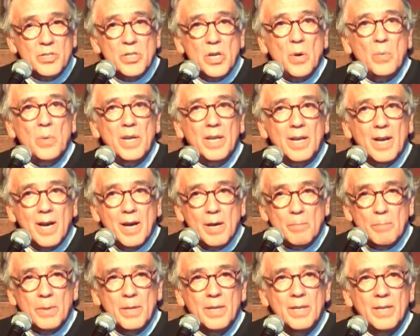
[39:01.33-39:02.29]
showing
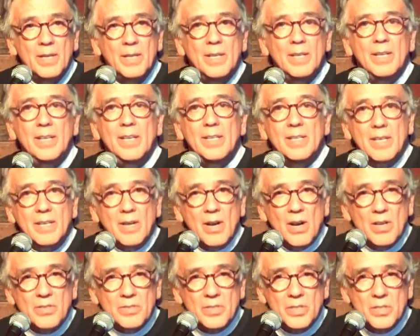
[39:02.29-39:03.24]
up in a
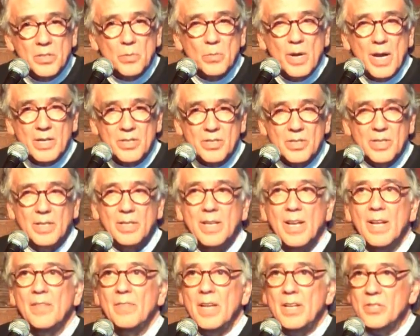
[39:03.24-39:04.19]
constant
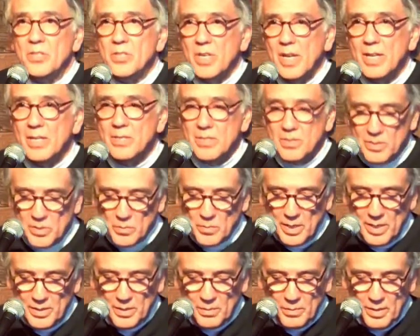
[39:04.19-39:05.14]
direction that changes the
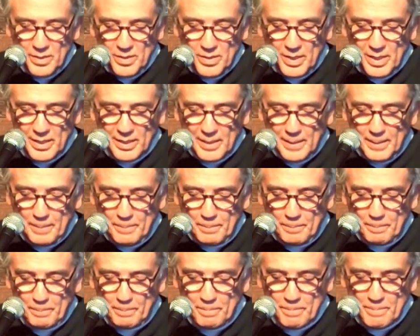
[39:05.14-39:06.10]
way that we think.
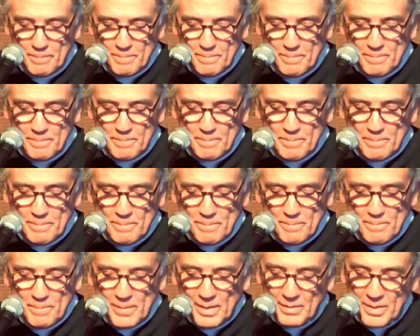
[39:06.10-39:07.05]

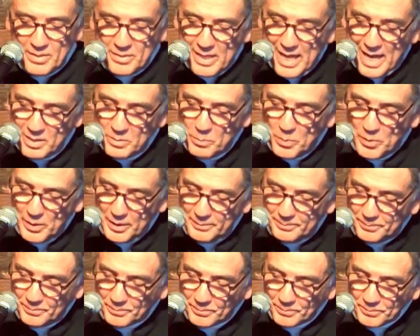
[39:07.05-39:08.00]
This last
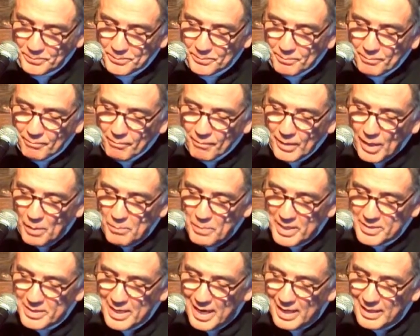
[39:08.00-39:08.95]
point. Our
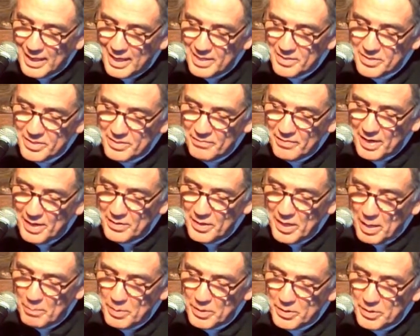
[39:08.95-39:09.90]
best ally is to find
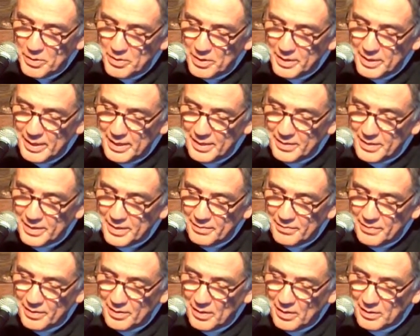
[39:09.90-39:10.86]
the opportunity in the
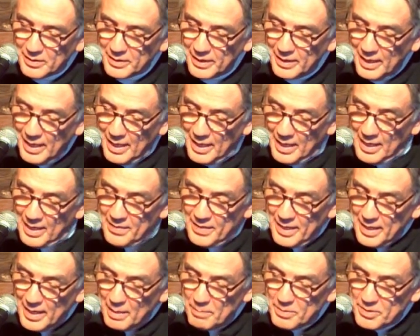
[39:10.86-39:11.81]
difficulty,
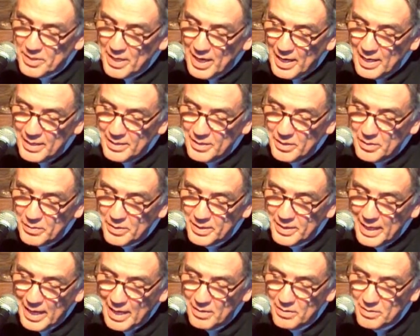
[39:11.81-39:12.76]
the upside to
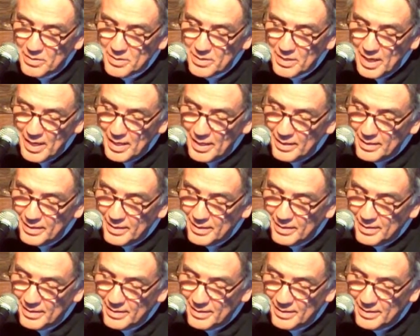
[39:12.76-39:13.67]
a downside